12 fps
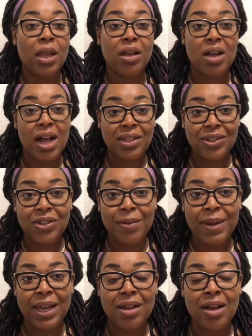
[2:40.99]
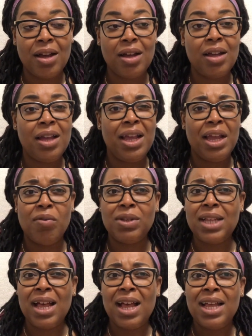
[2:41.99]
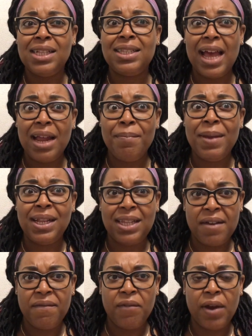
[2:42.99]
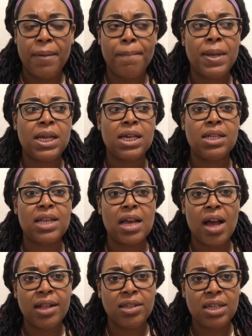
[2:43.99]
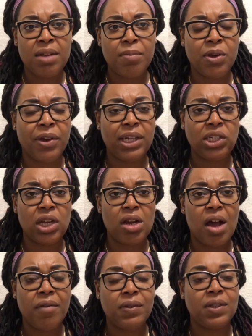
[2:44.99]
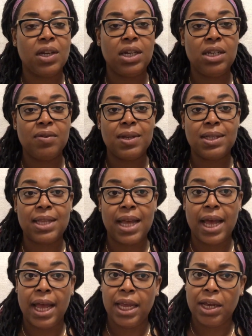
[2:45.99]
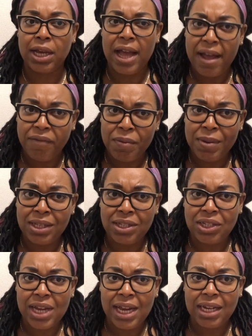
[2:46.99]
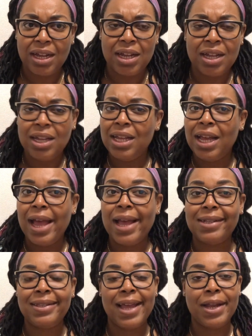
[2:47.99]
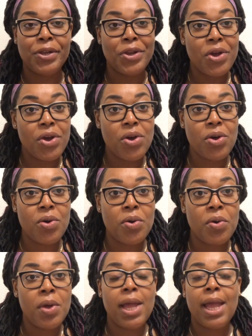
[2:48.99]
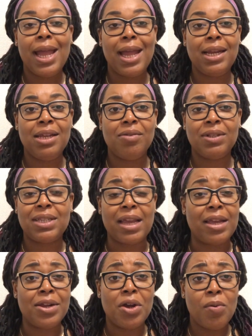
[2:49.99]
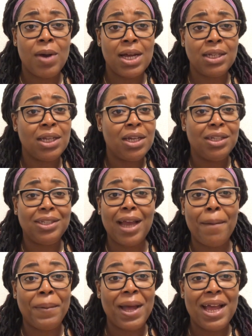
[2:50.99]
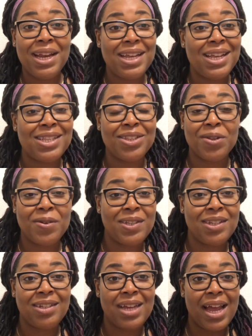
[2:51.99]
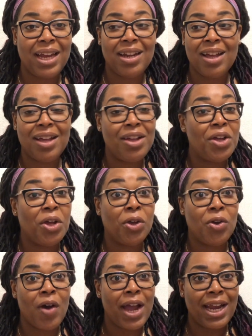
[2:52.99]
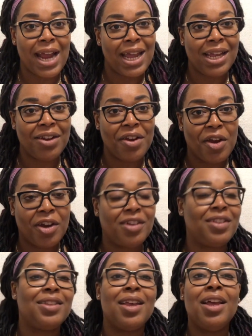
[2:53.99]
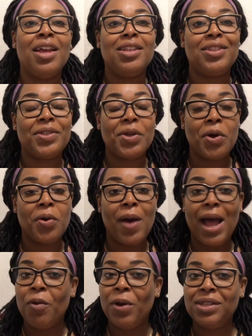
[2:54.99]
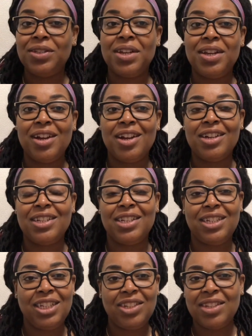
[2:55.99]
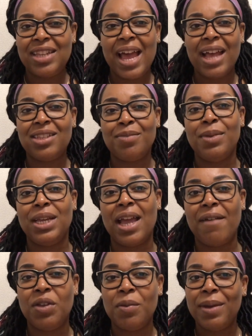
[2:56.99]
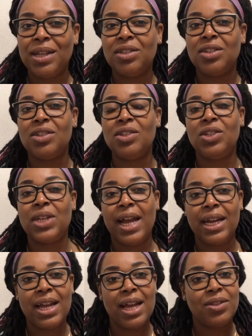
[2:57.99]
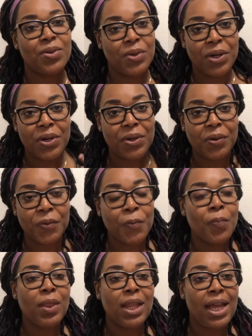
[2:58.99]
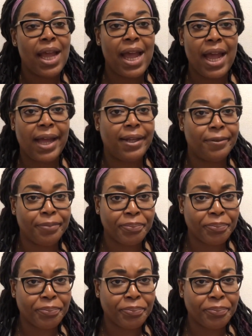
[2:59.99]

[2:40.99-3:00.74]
Got to Jamaica. It was a tad bit different because I got to the immigration officer and he was like, have you been to China? I said no. And he was like, you know what? Japan is close to China. Go ahead and hit the nurse. So I went to the nurse and she just asked me, have you been to China? I told her no. And